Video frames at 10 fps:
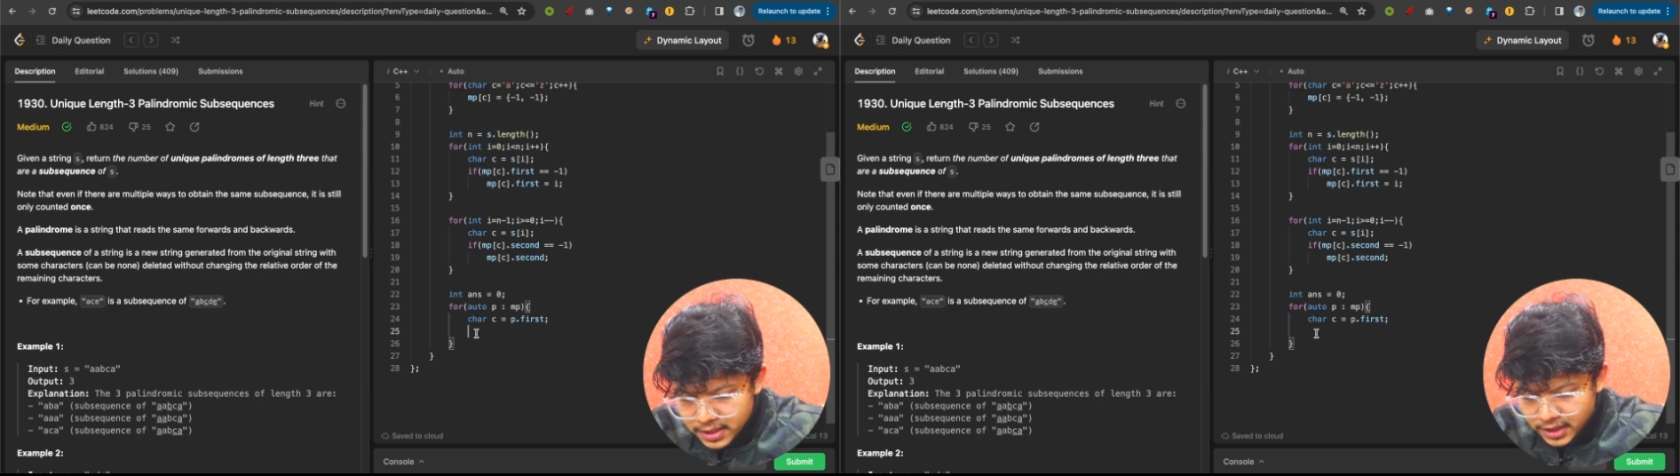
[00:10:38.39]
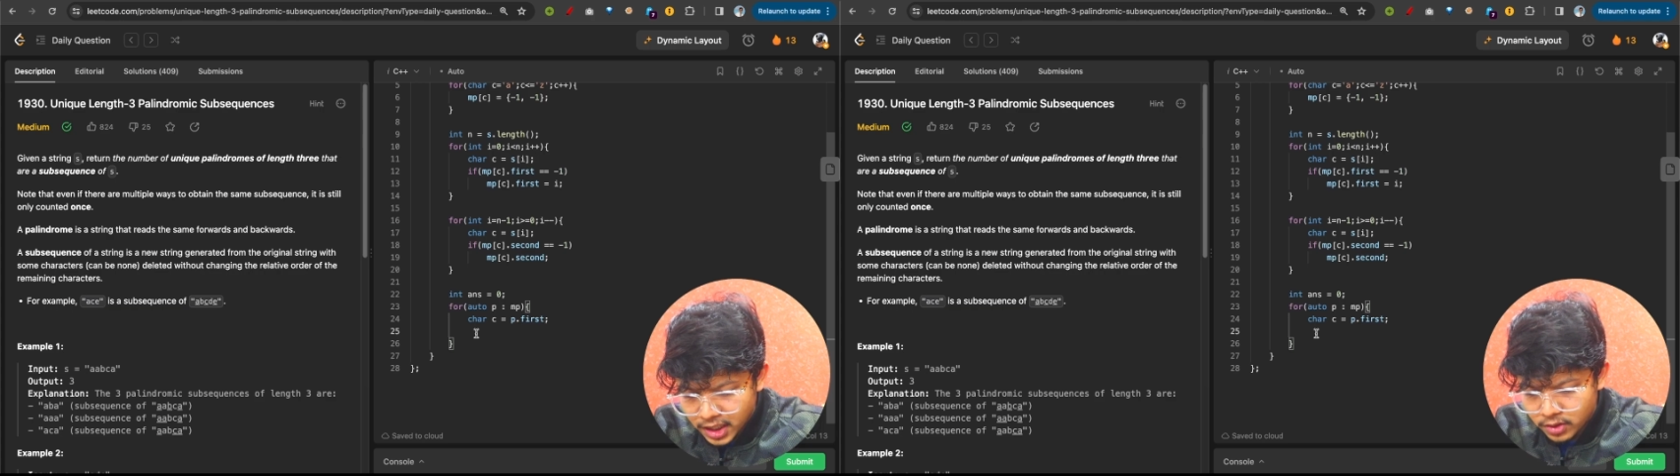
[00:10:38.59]

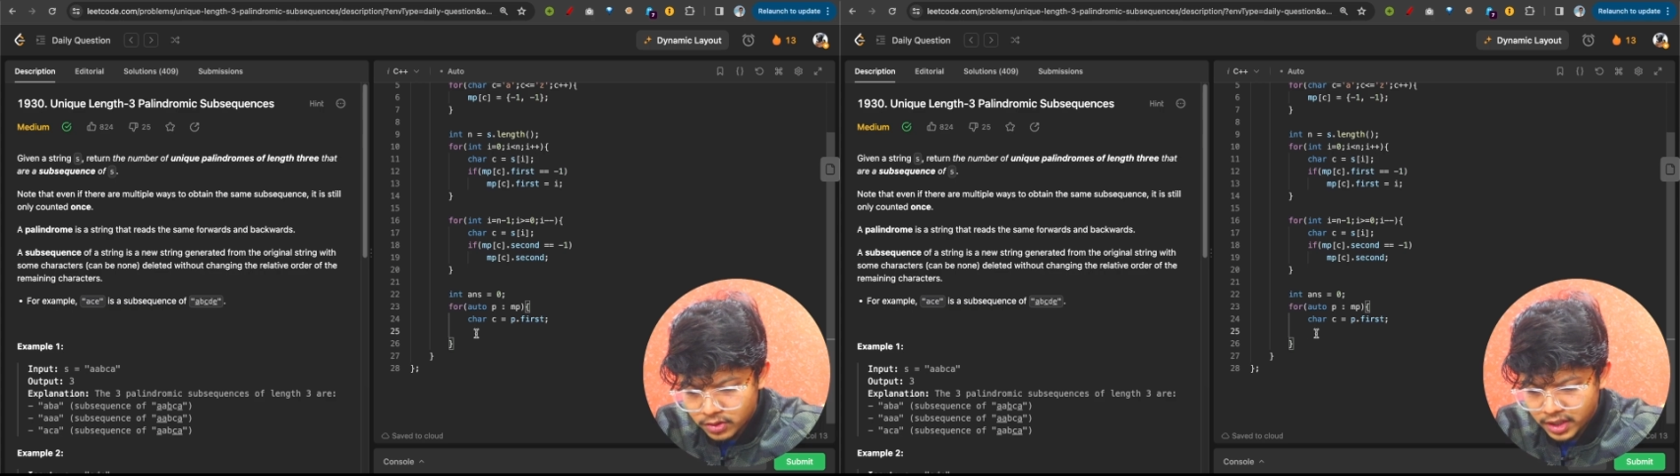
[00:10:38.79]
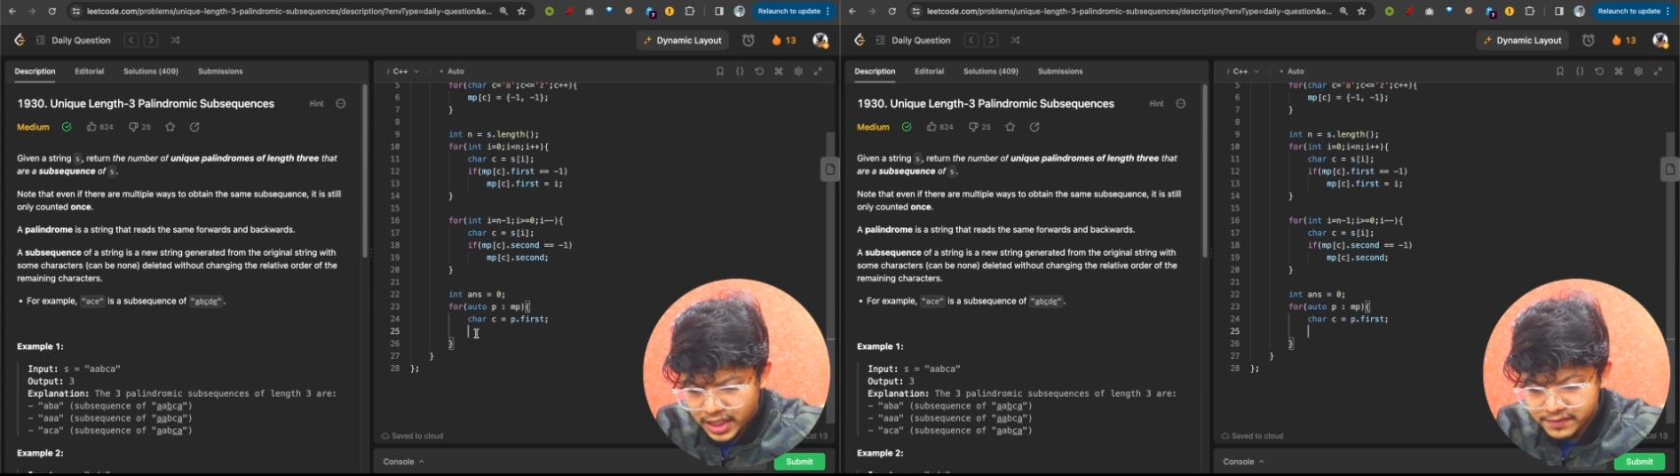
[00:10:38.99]
Now
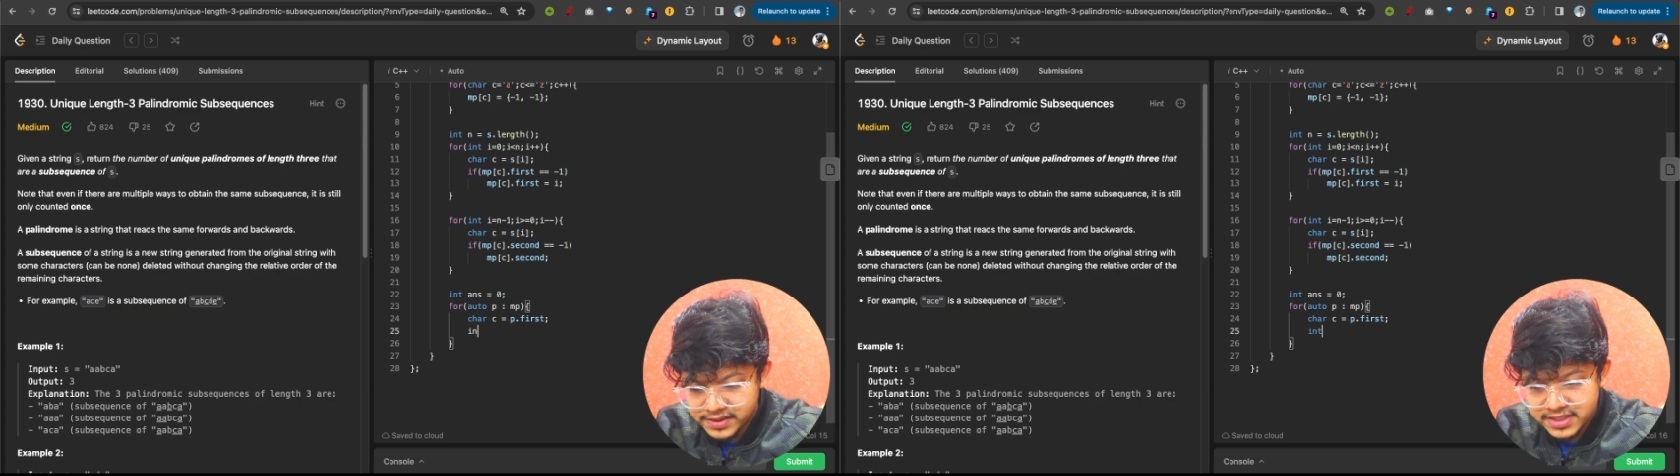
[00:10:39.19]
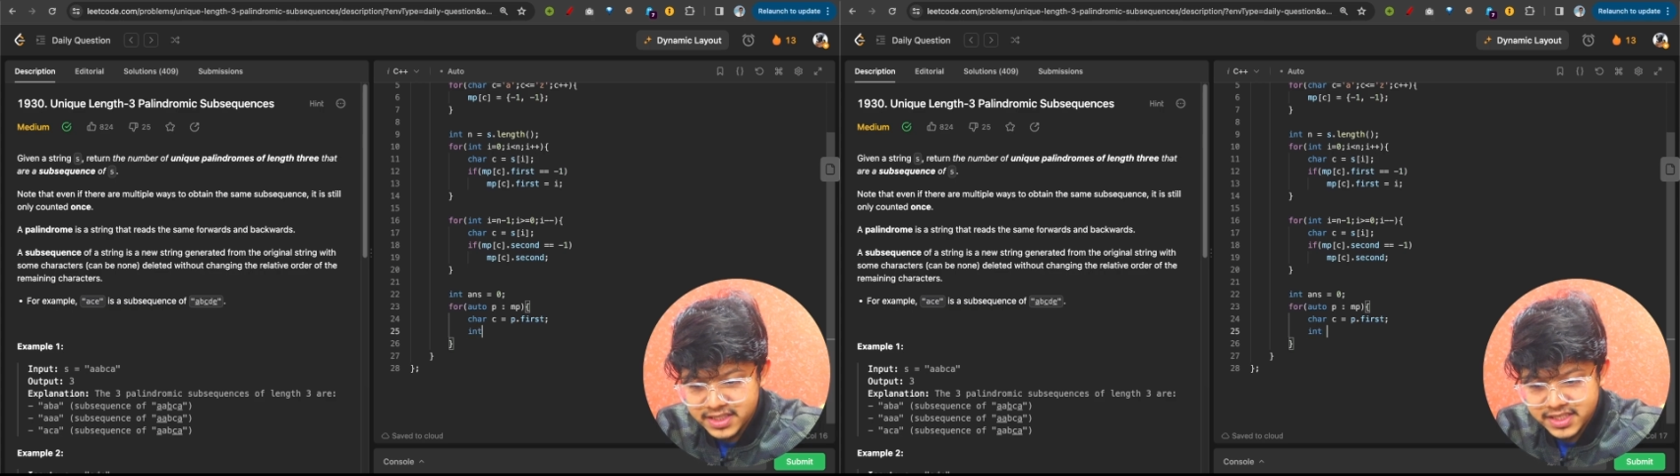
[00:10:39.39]
I will
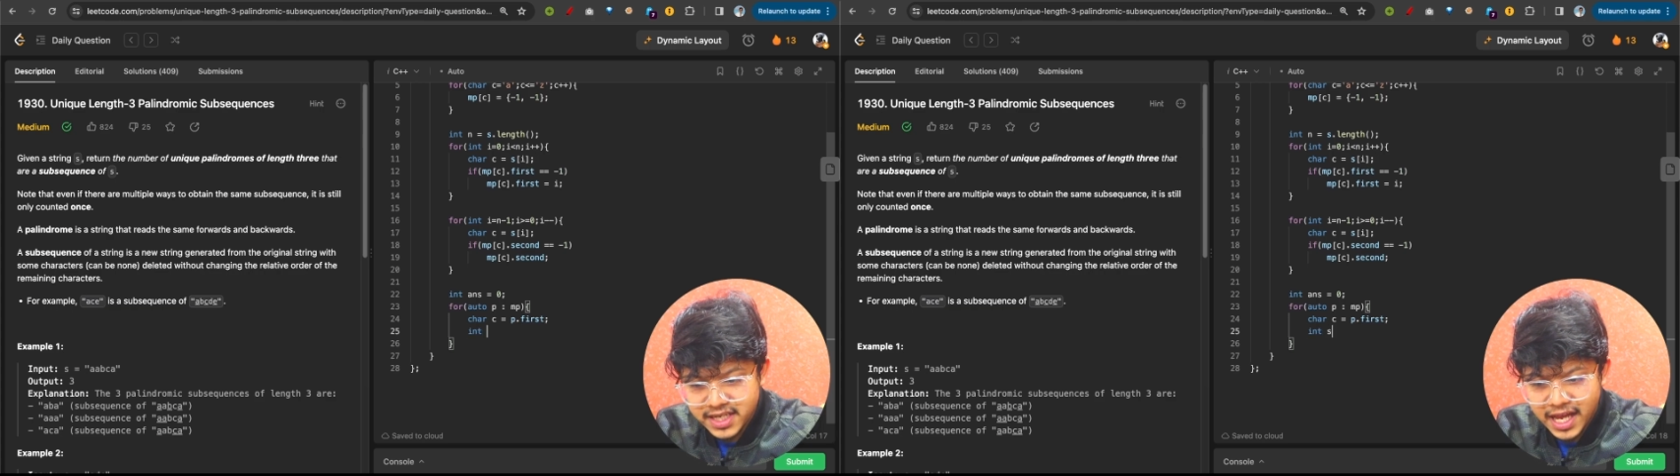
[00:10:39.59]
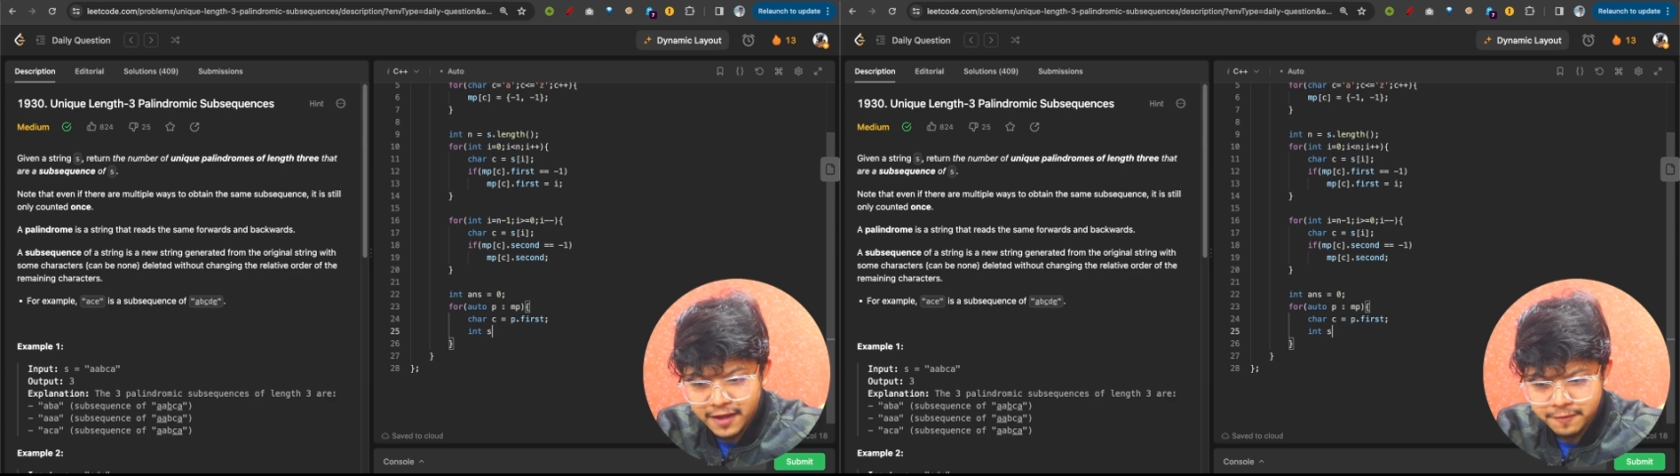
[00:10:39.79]
just
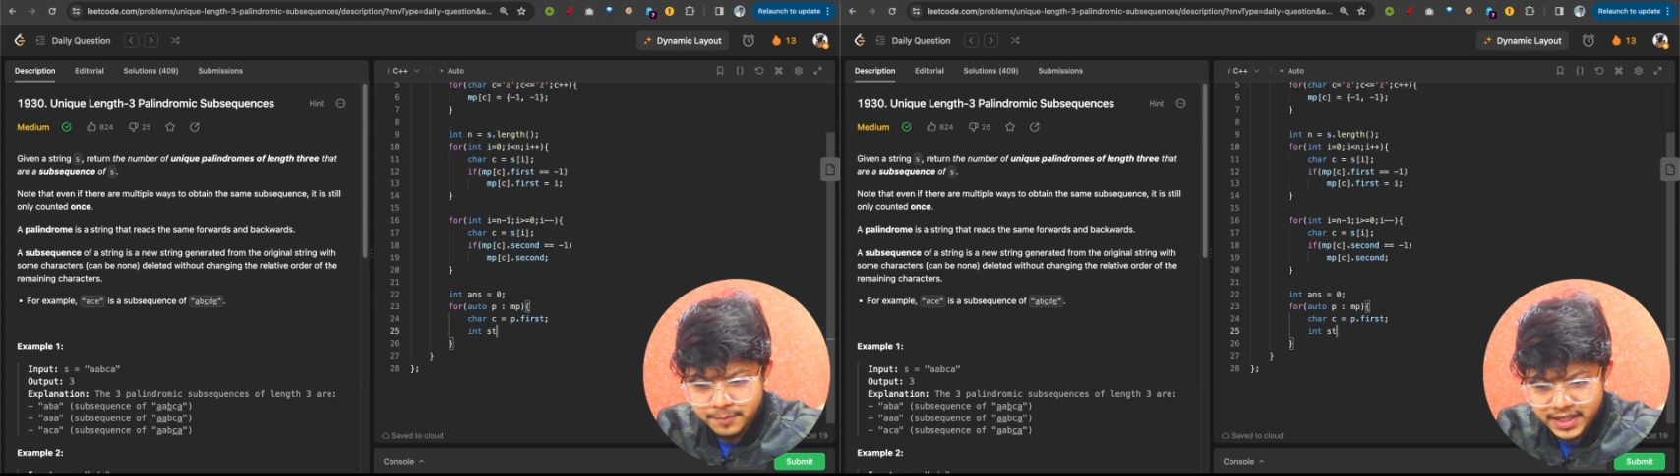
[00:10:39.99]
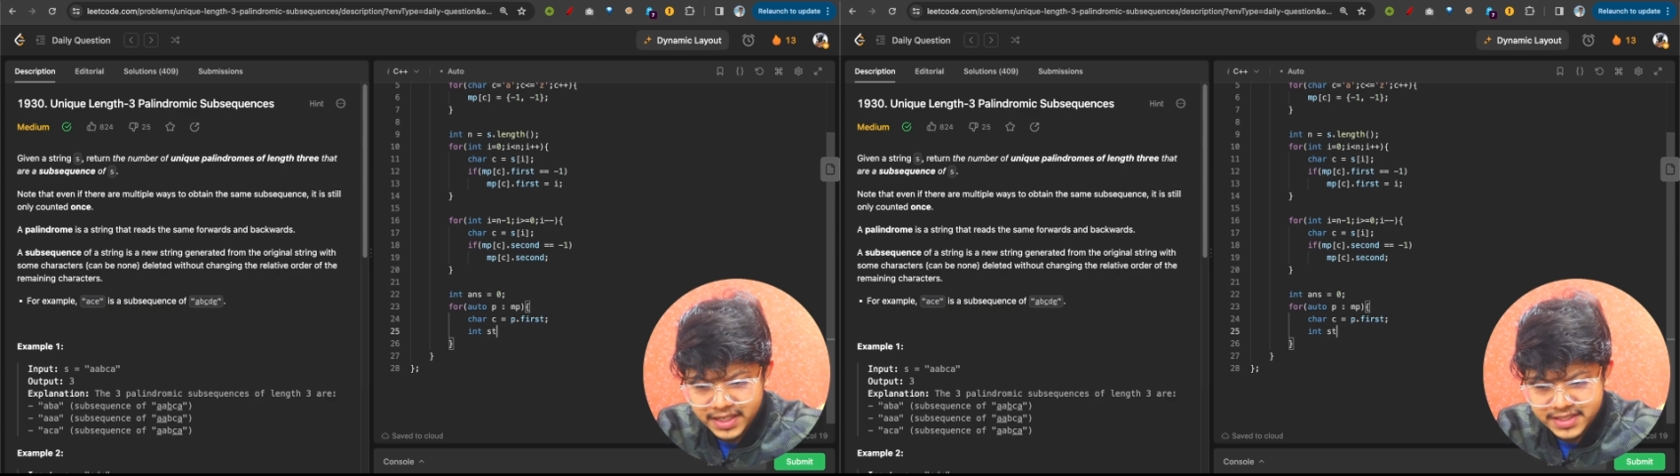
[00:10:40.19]
have
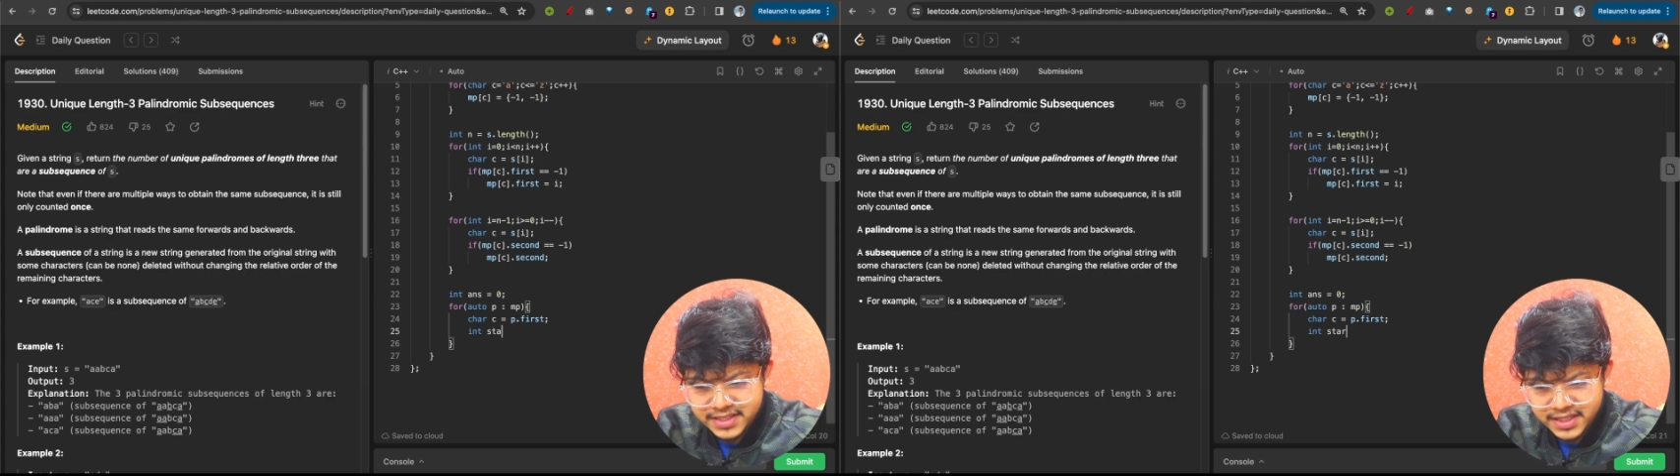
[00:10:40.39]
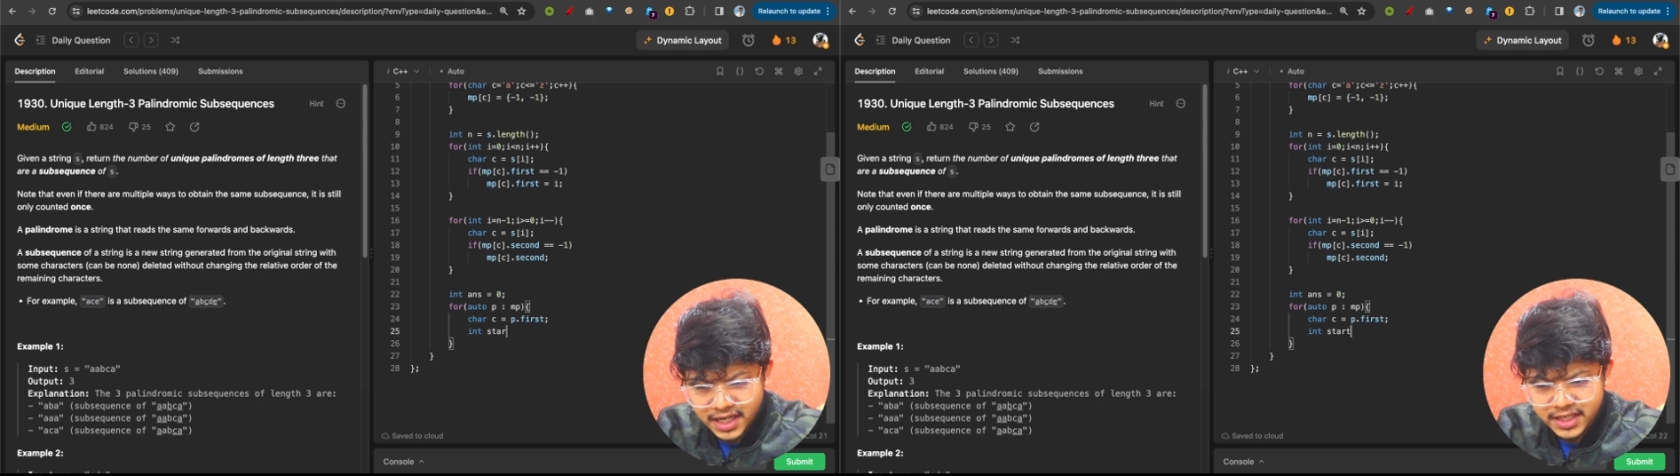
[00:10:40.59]
my
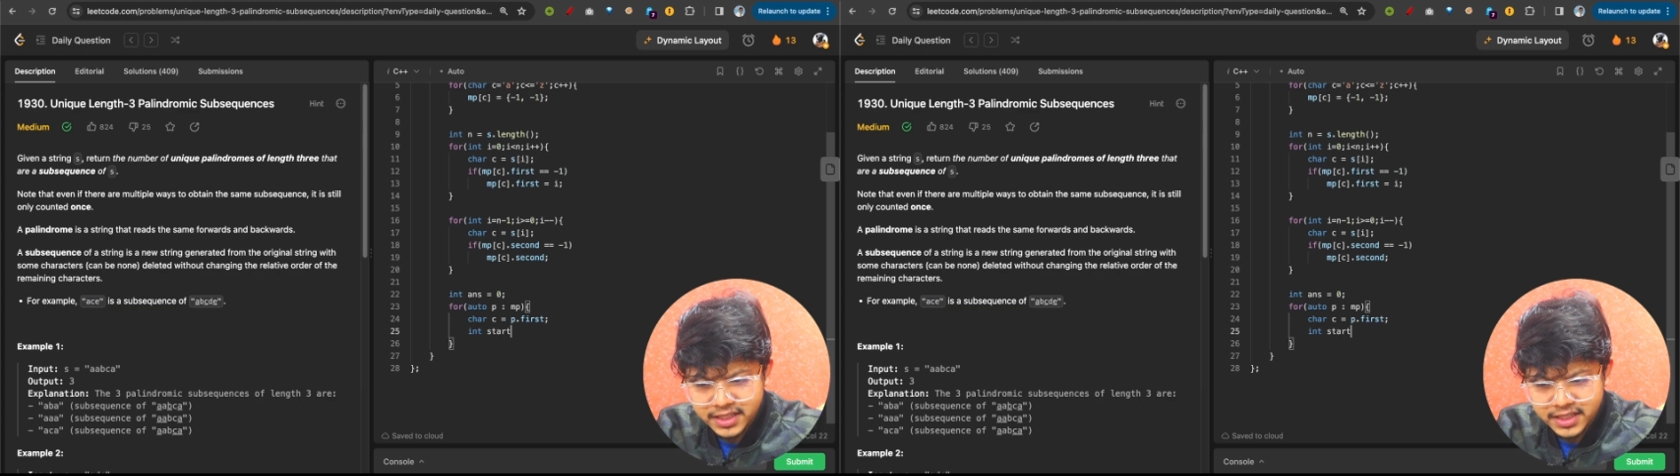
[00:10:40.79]
start,